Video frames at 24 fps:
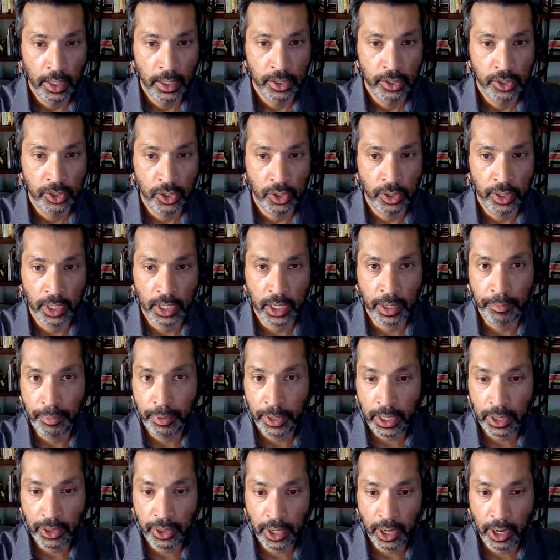So the
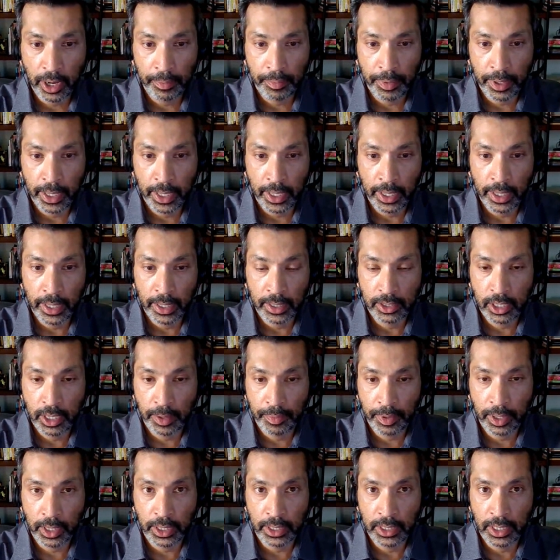complete therapy is
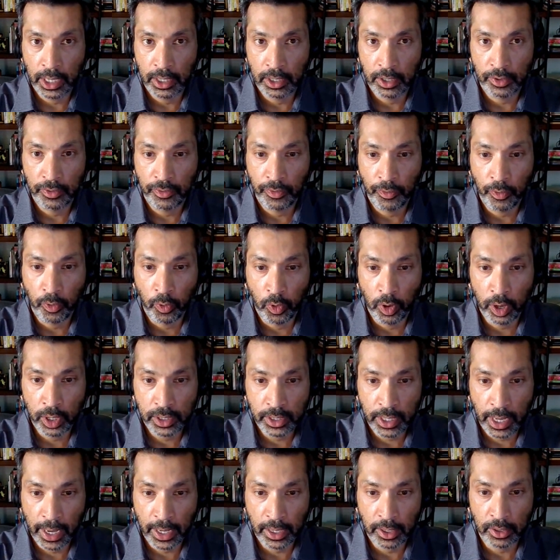typically done as four
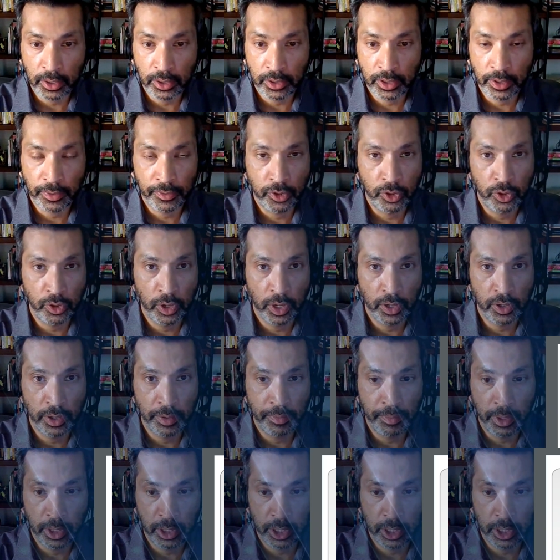cycles of 200